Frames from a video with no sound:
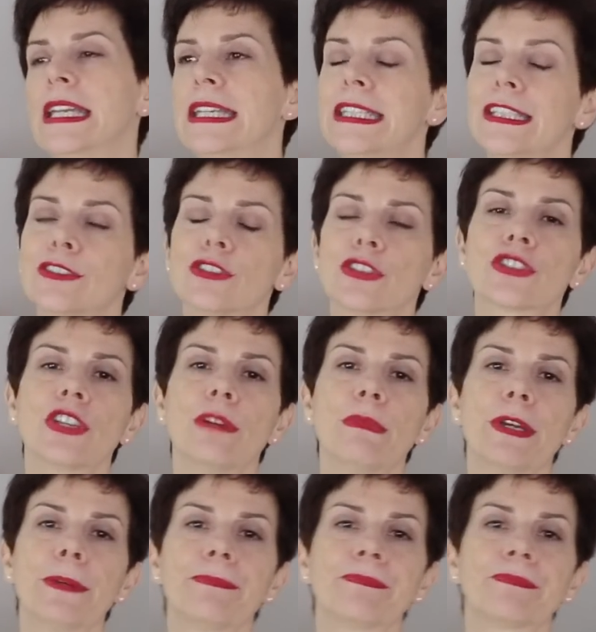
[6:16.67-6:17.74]
In the
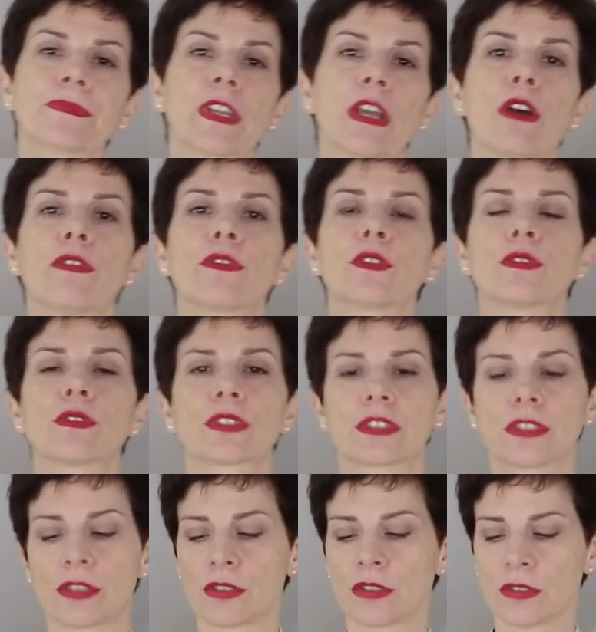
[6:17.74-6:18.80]
summer, of
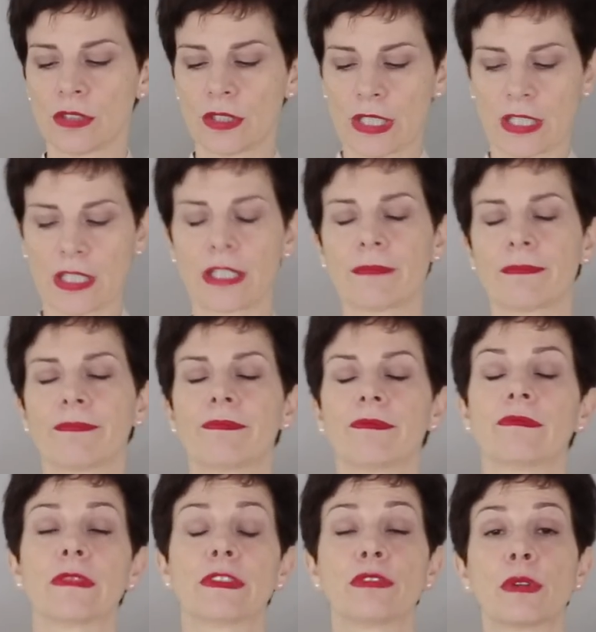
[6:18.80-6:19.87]
course, you know,
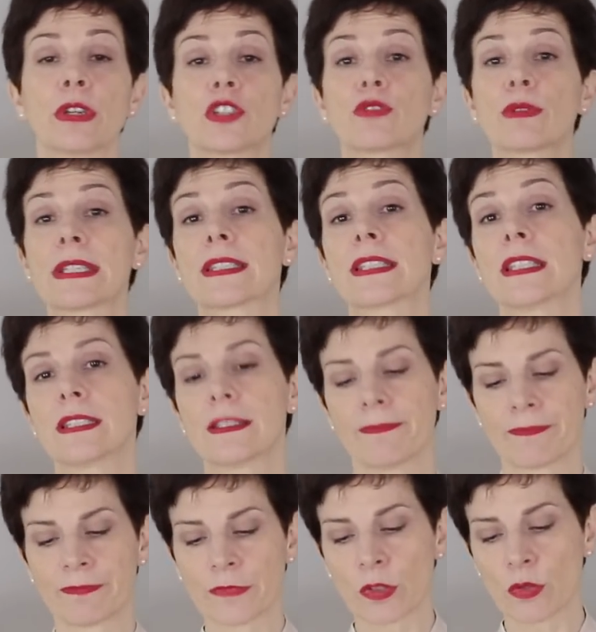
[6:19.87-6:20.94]
if you wear dresses
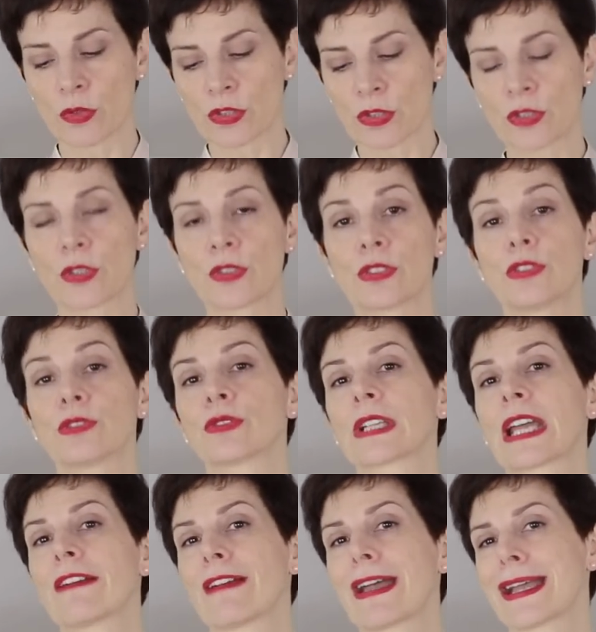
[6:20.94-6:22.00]
or skirts, you don't
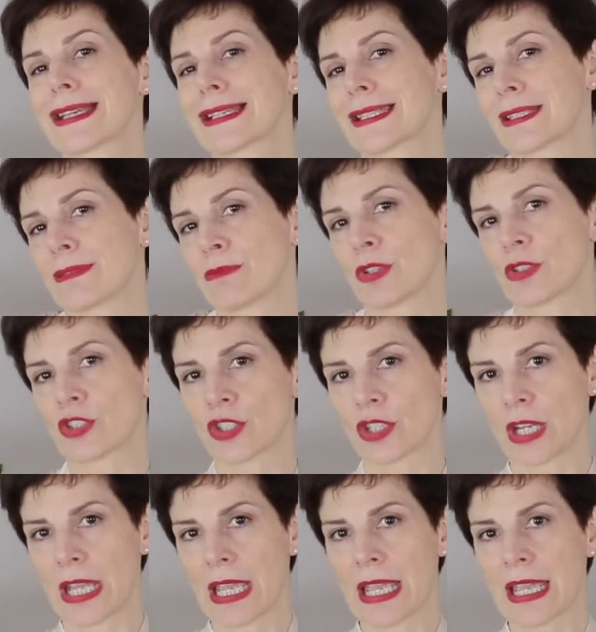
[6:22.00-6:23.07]
have as
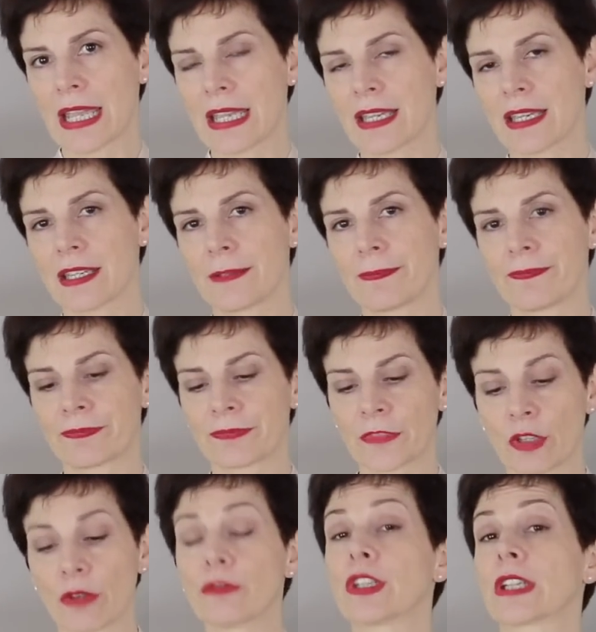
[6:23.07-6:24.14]
much
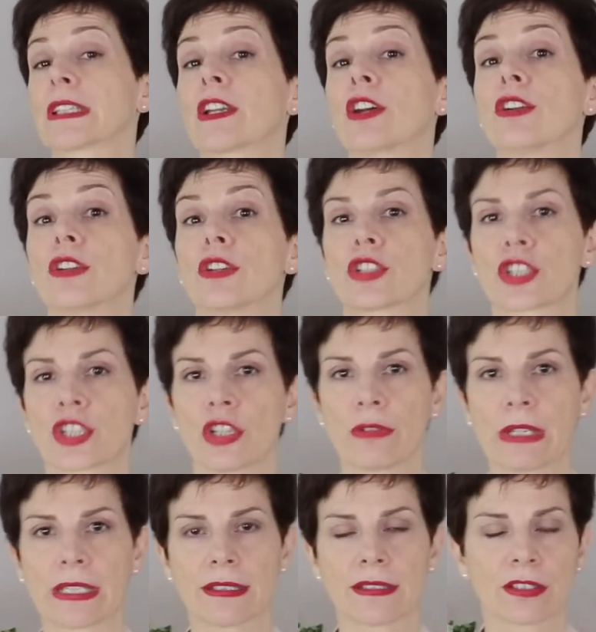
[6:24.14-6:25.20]
of that color
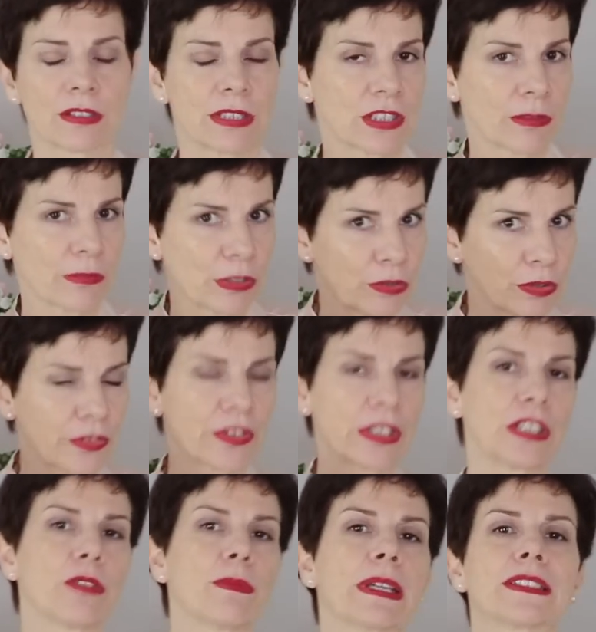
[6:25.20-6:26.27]
showing. So it's something to
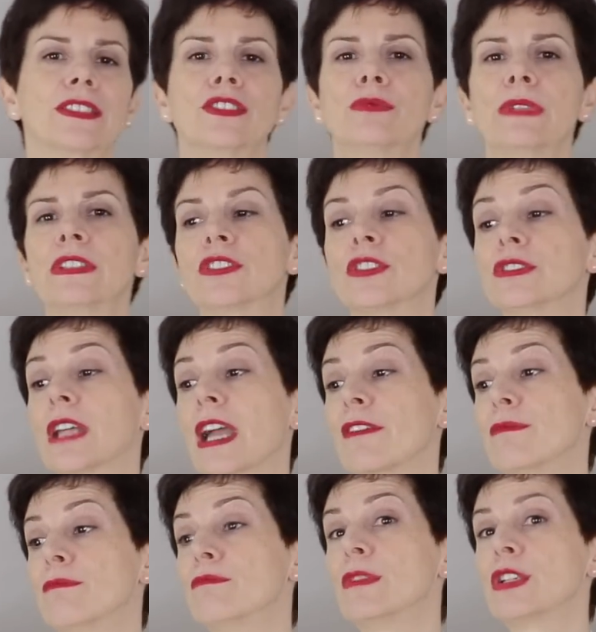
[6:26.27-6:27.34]
think about. In the winter, you
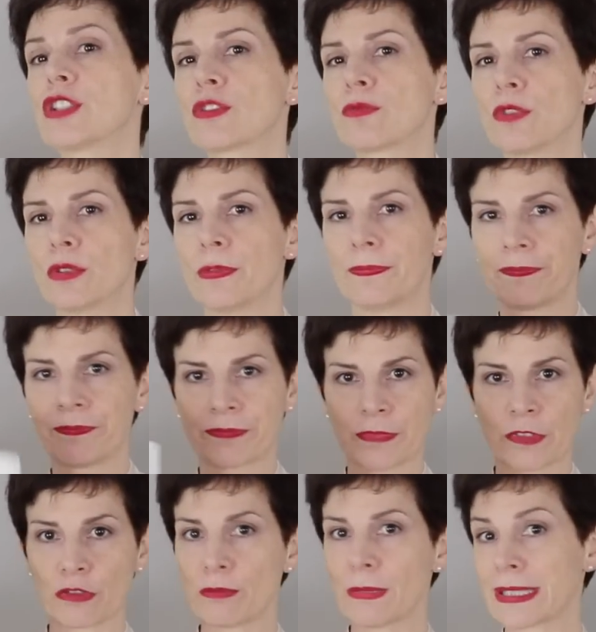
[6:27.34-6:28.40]
have much more
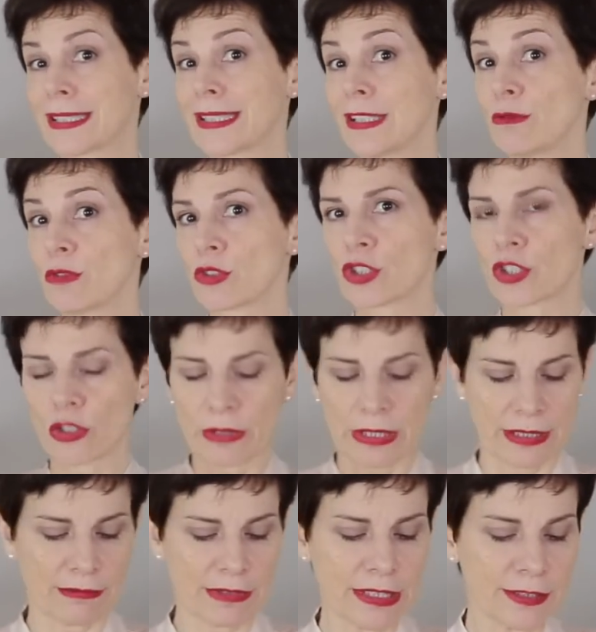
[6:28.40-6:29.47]
material
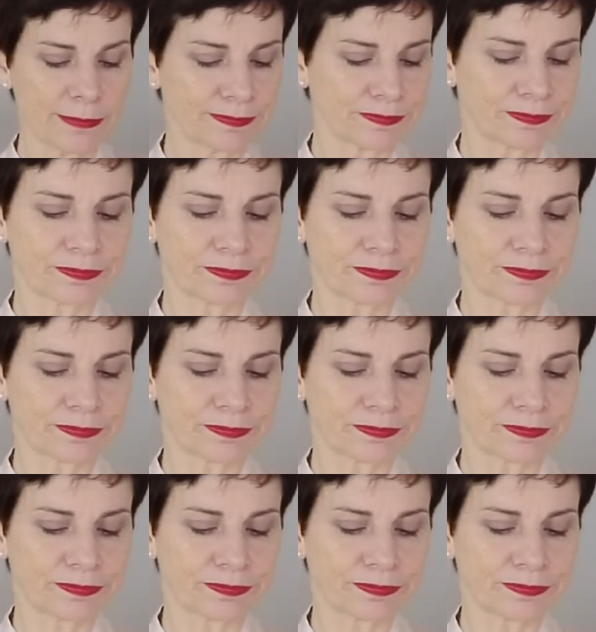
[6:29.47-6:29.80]
showing, right?